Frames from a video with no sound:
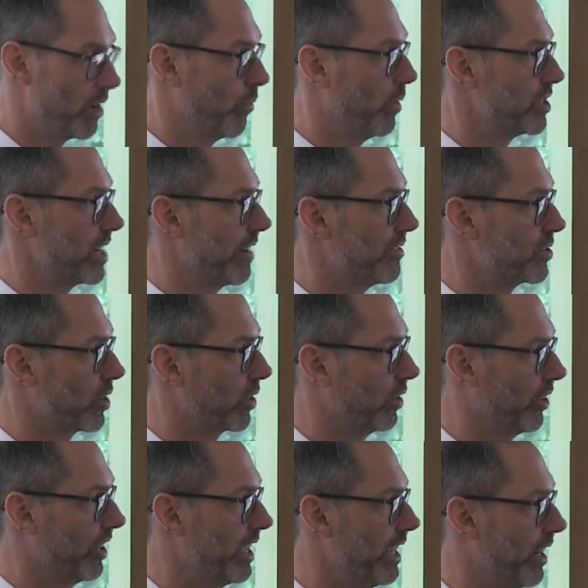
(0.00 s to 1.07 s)
which I've
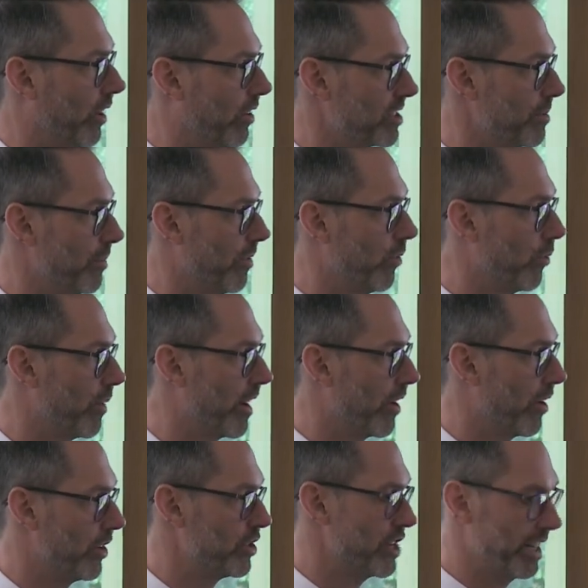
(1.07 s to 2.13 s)
circled here, some of the
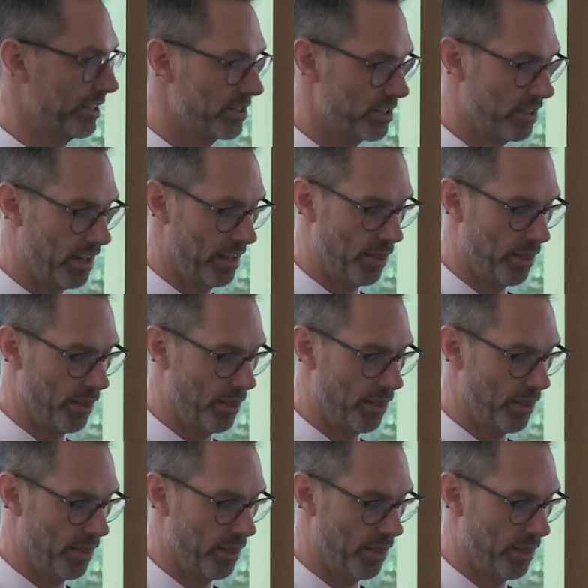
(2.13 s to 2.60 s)
rarer genes uh,